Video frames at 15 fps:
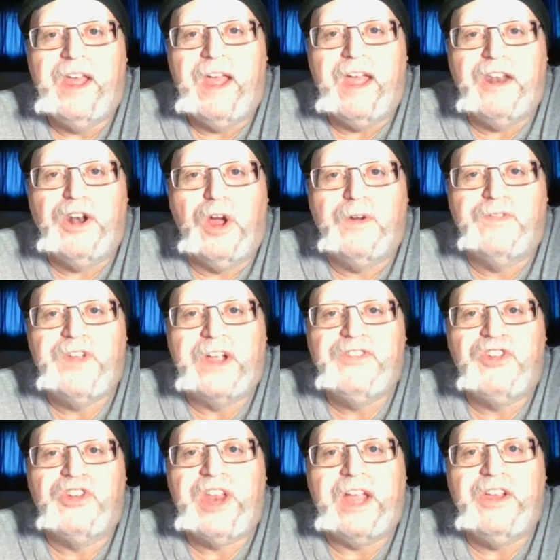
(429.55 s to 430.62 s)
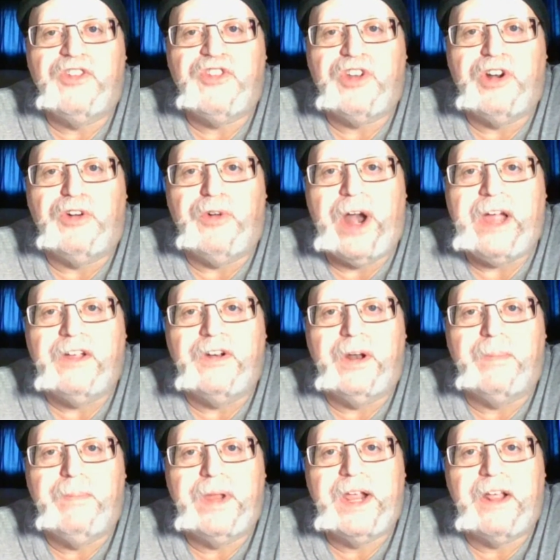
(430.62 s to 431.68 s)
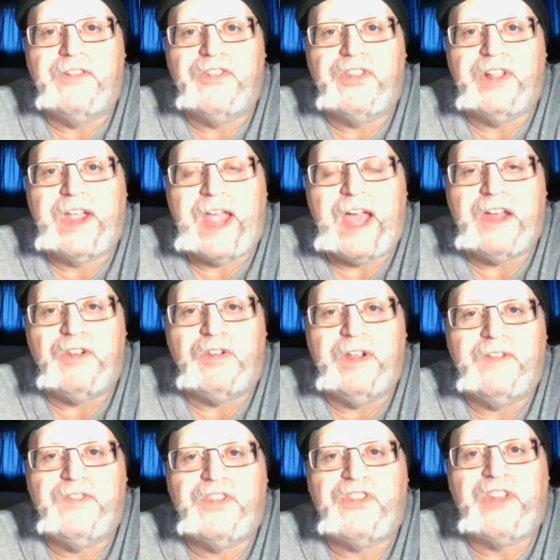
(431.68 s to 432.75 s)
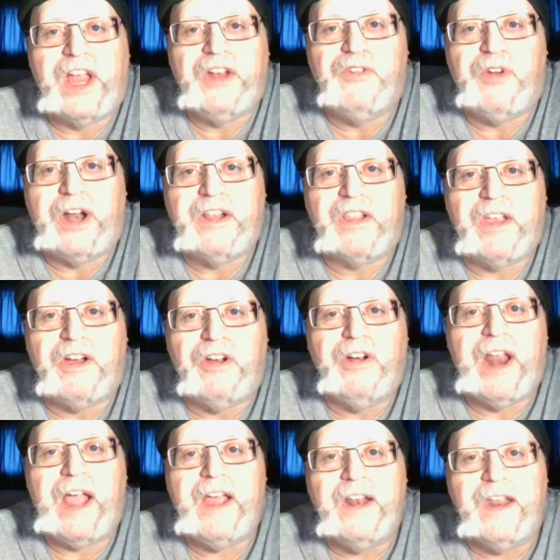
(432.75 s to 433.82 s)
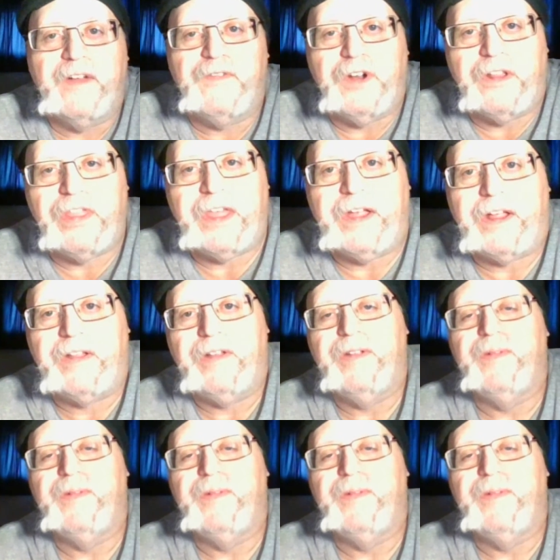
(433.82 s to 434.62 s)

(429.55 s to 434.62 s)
and no vegetation around them because the cattle have stayed right there and ate everything.